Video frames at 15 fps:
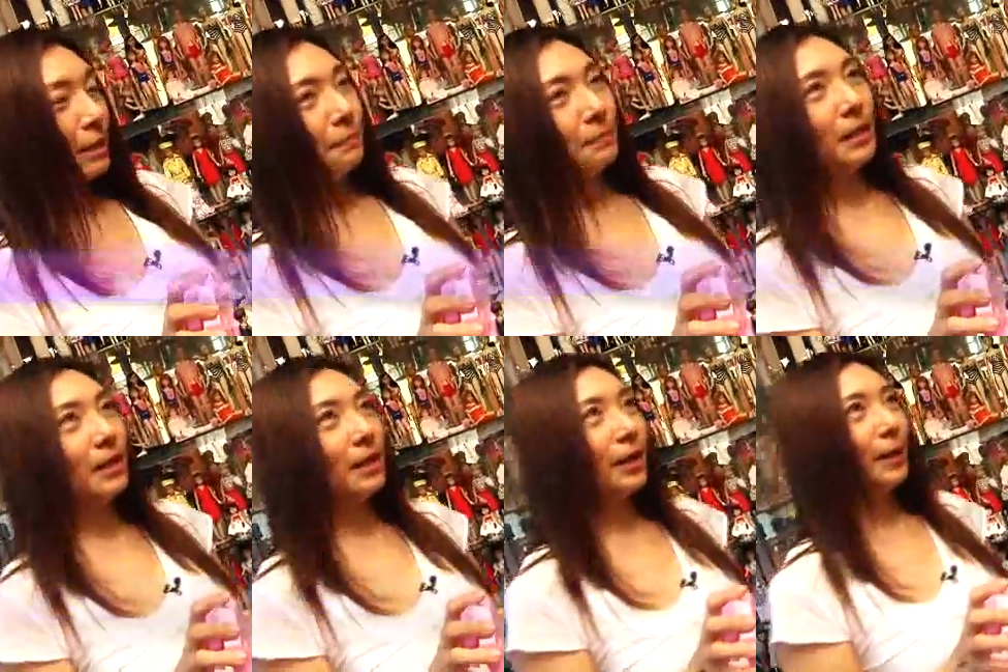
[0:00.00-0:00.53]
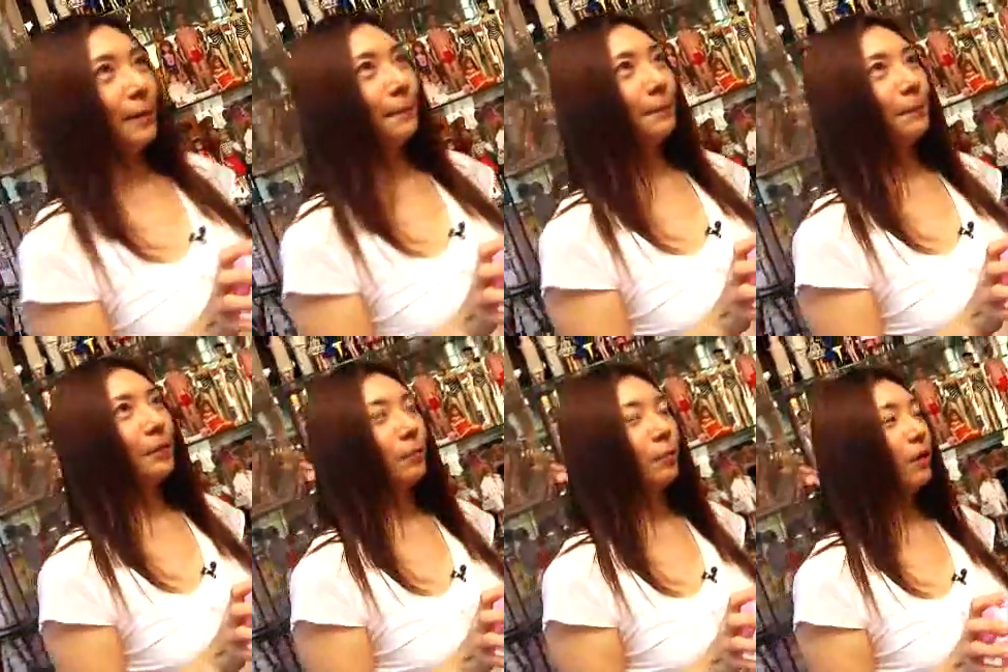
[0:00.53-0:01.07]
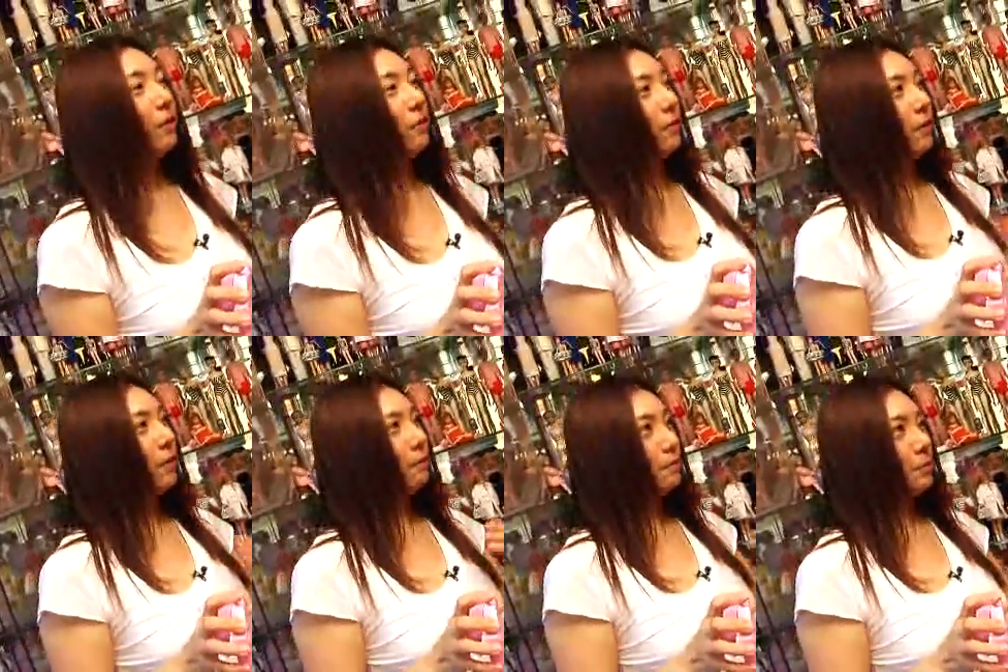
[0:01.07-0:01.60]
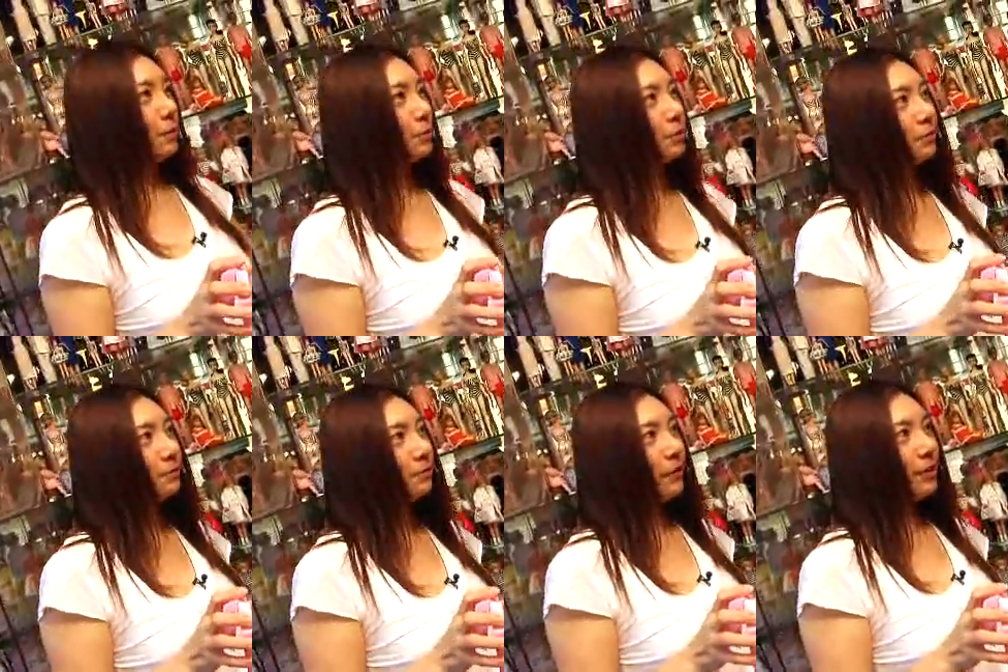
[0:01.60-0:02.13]
But um, one of our
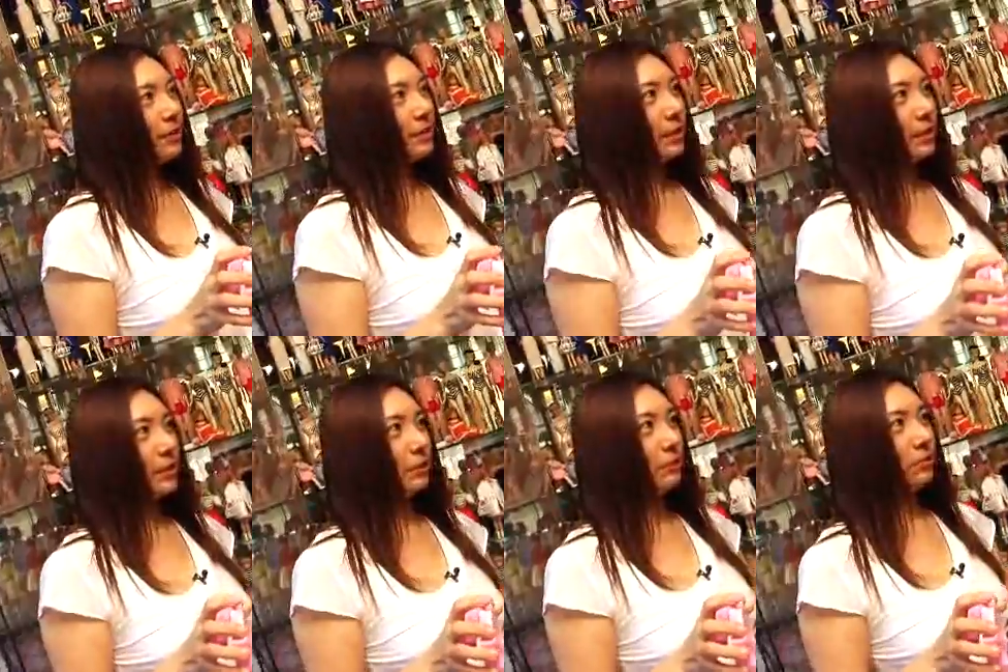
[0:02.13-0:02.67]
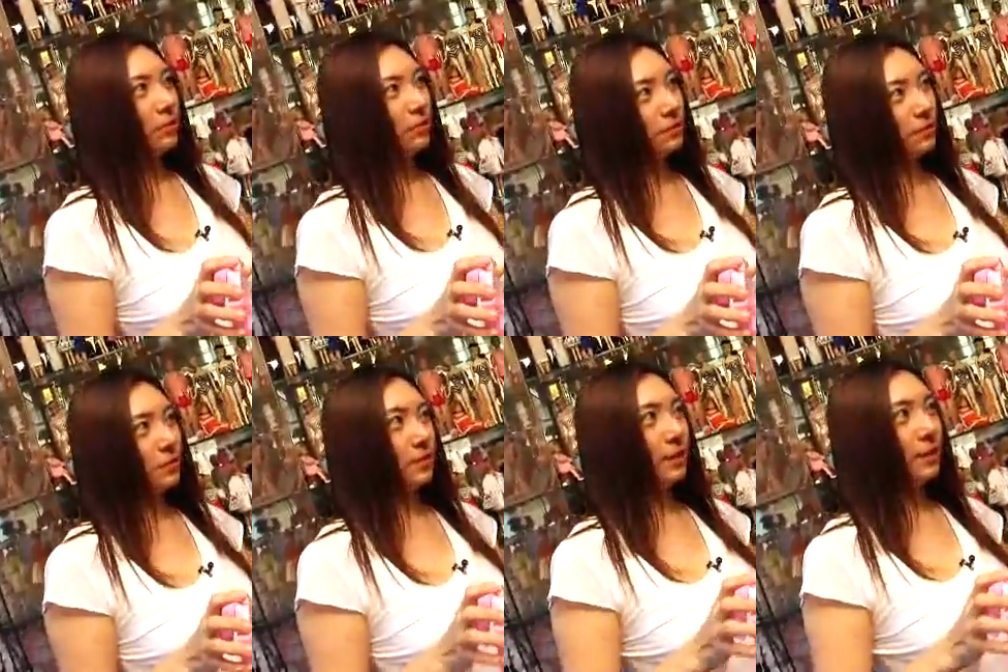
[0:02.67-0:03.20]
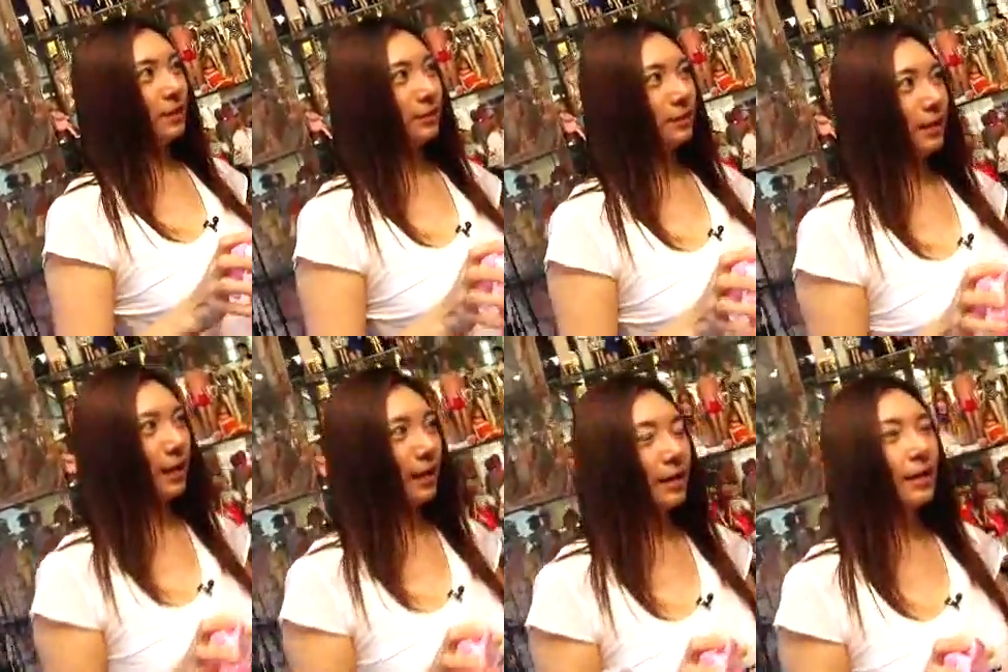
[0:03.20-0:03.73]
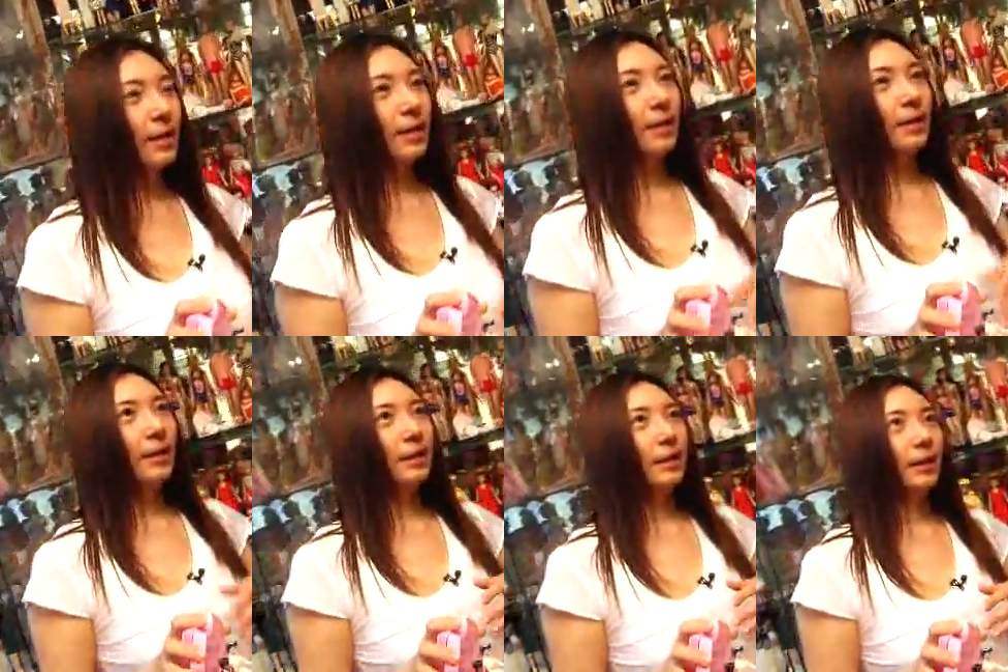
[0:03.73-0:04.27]
mutual friends had introduced us, and
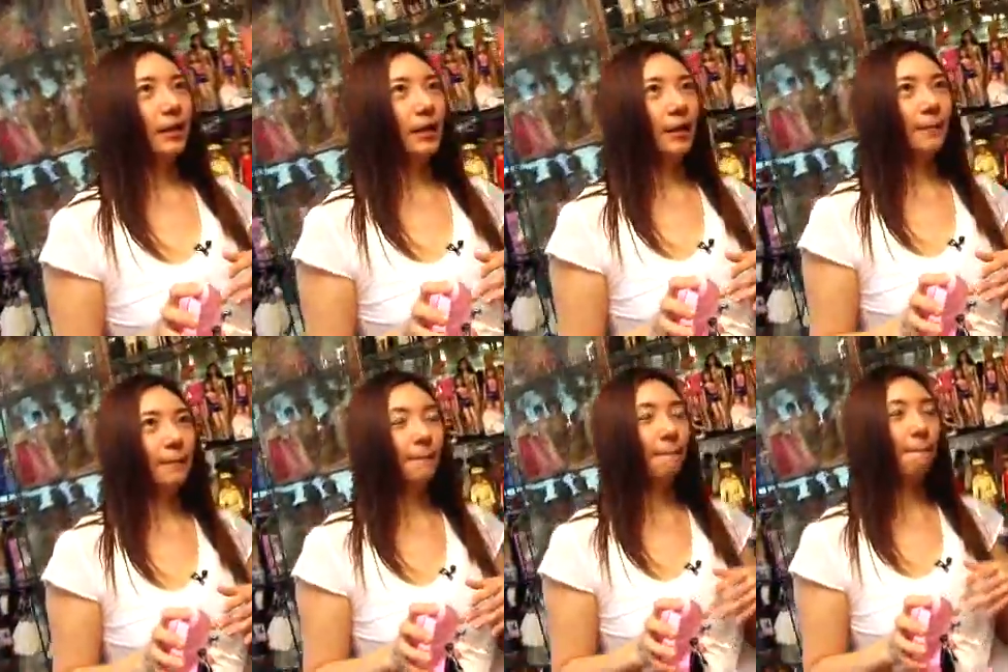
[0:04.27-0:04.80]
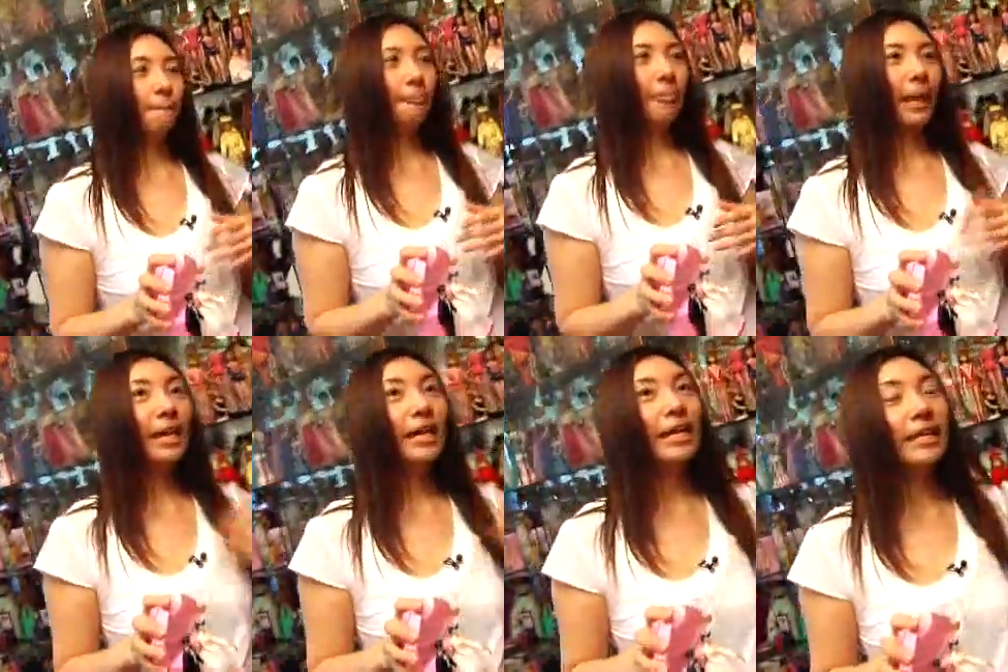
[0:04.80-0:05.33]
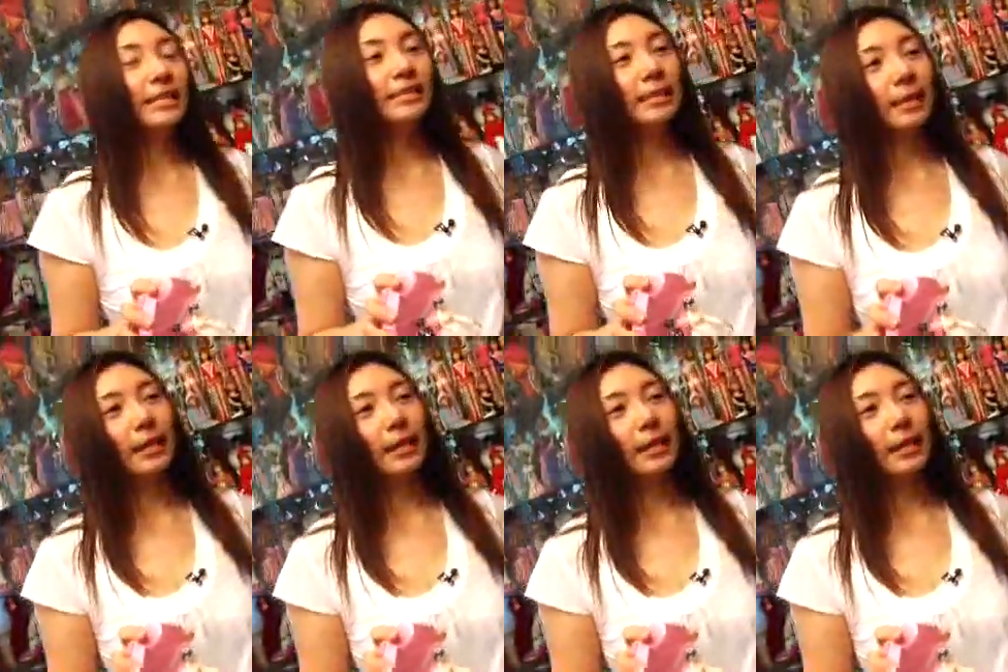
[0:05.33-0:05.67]
um, he's